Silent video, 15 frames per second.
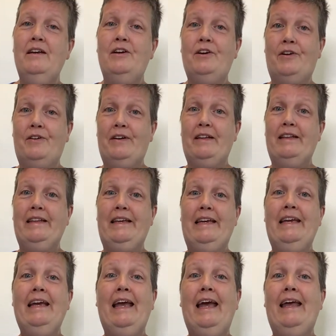
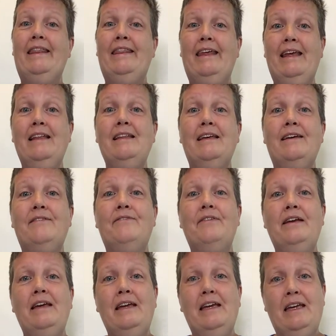currently and they live
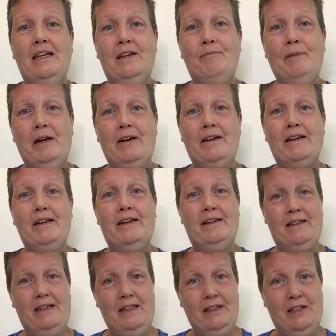in America,
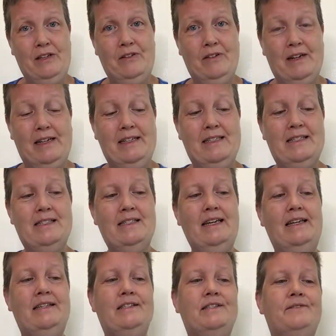in the United
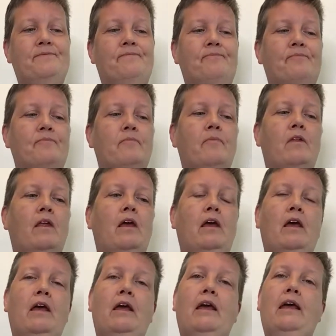States.
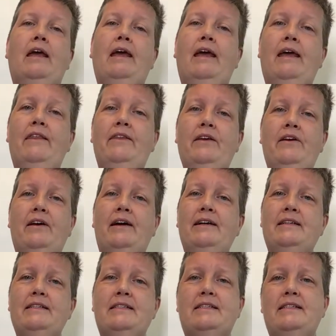In the
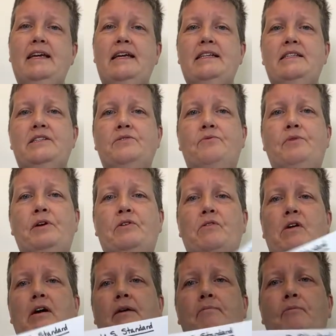United States, we grew
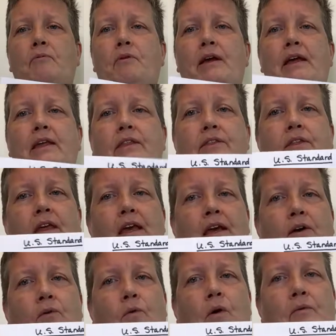up with
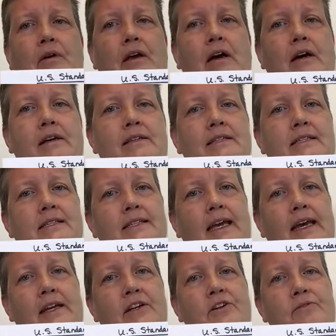what we call
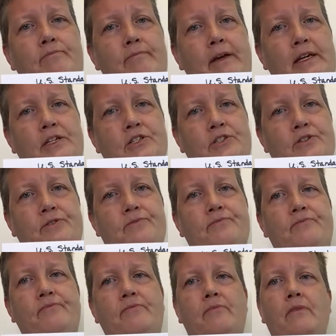standard measure:
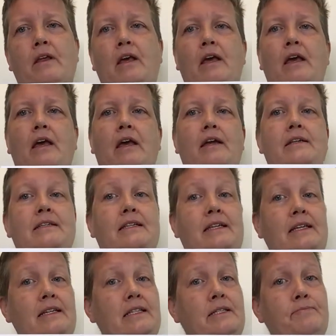
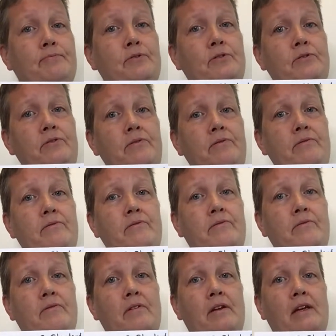teaspoon,
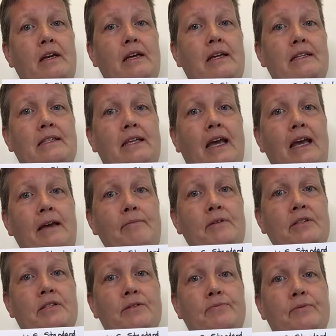
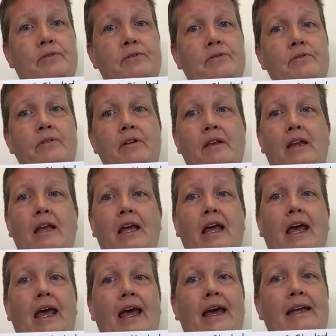tablespoon,
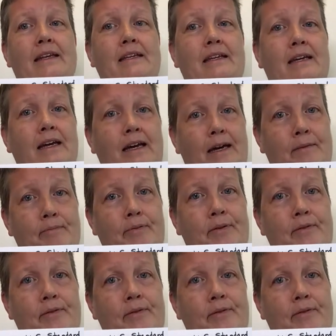and cup.